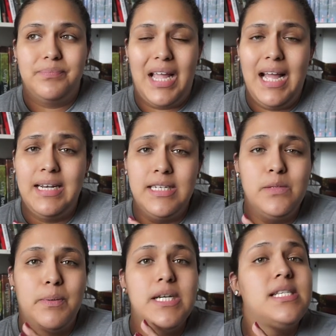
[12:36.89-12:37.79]
and
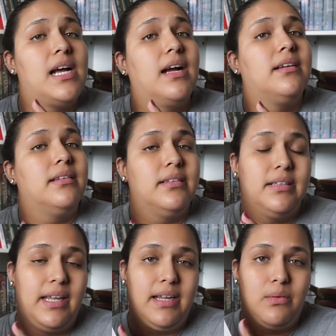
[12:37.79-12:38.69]
it's pretty sad.
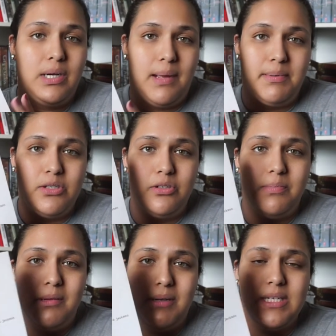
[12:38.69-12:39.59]
Like, what happened to the
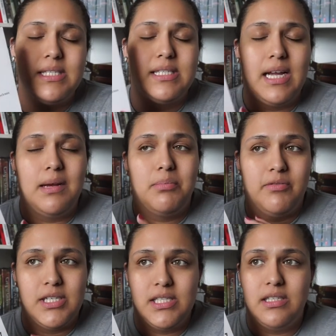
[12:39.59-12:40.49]
baby, it's sad,
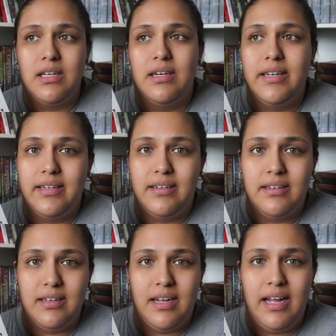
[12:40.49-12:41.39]
pobrecita.
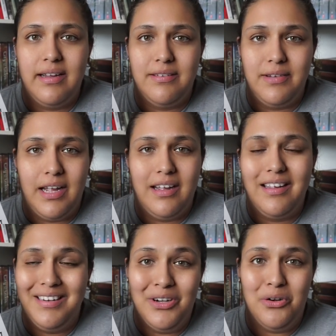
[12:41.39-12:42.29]
Like,
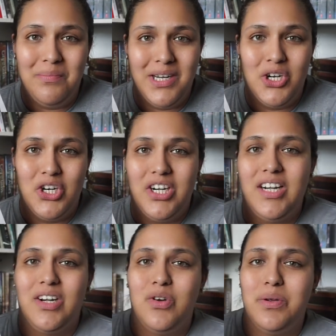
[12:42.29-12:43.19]
it hurt my
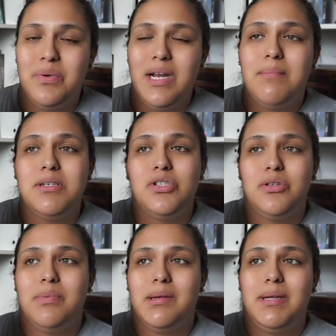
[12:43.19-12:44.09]
heart knowing what happened to
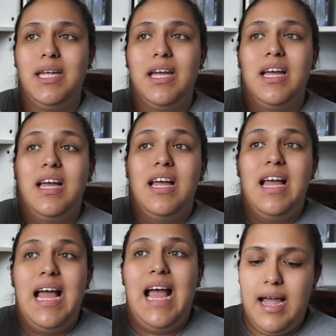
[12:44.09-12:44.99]
the baby.
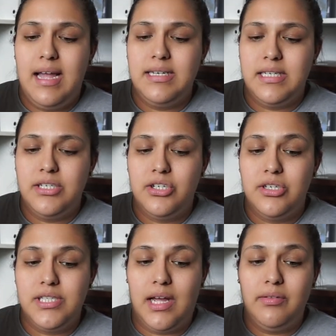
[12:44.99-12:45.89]
And it
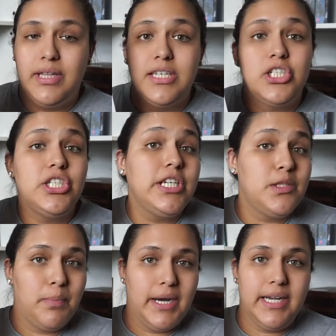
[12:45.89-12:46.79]
turns out that
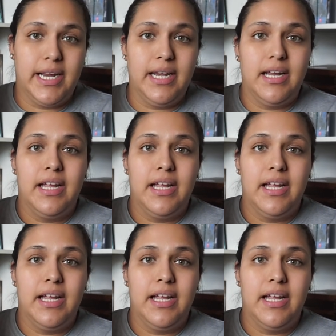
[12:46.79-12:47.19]
she's pregnant,